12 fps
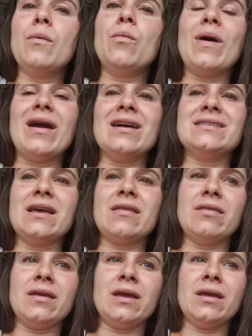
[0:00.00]
Whereas I
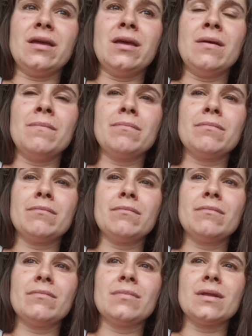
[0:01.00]
think
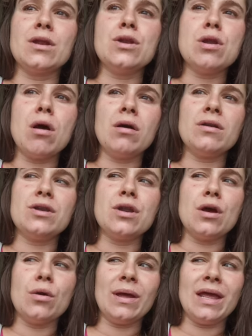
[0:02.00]
not
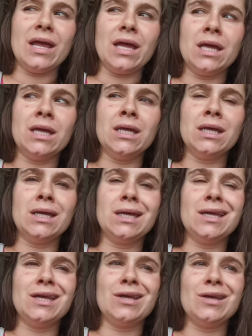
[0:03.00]
knowing
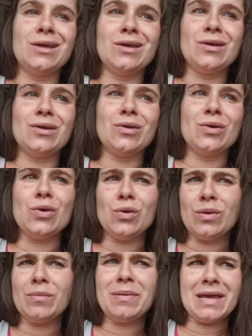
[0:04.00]
who
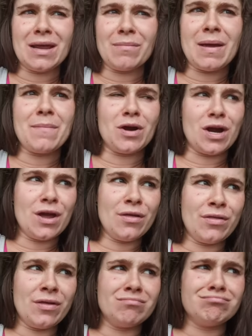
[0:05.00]
would be at my
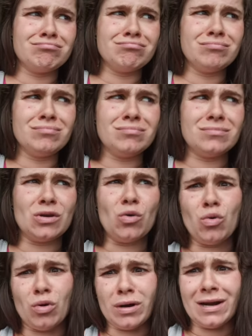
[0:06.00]
birth
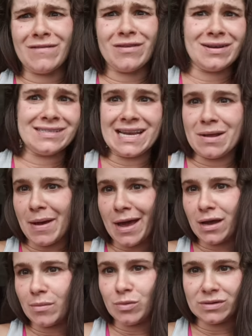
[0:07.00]
or if there is any
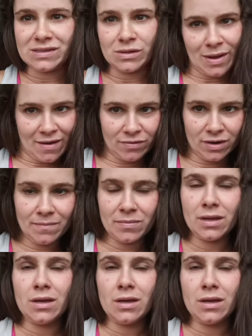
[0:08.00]
backup whatsoever,